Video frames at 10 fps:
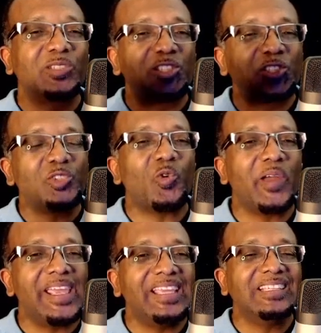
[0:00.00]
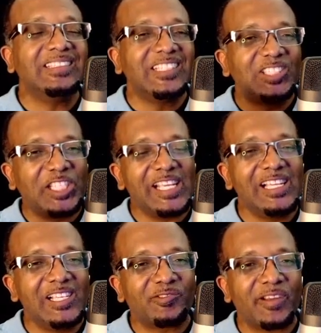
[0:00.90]
that was sowing the
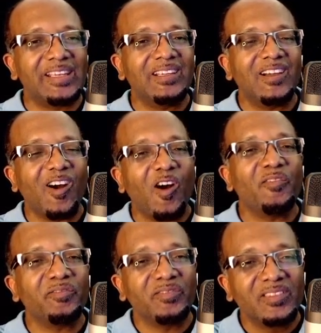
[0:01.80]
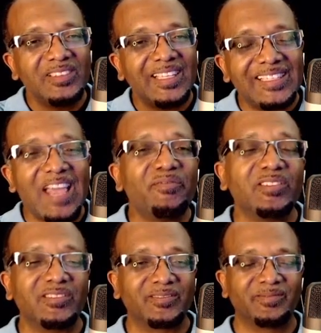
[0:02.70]
children of the
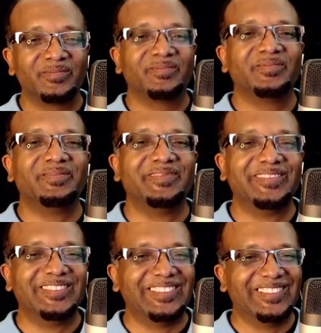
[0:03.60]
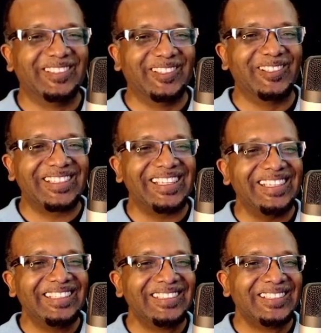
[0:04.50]
devil.
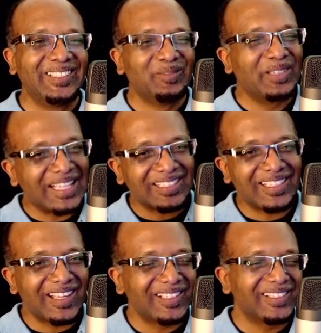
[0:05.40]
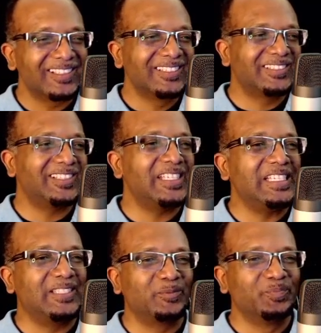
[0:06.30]
Okay, but that's another
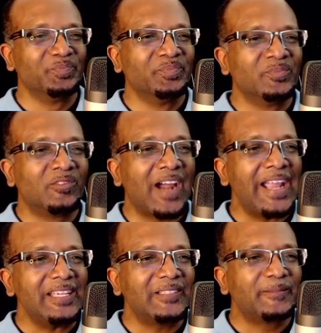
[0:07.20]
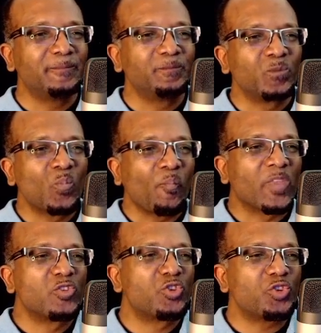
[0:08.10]
study, right?
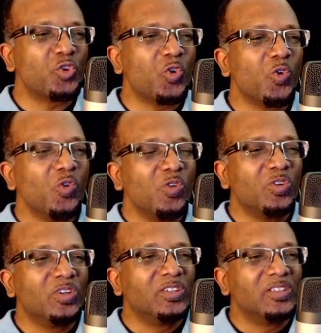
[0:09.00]
So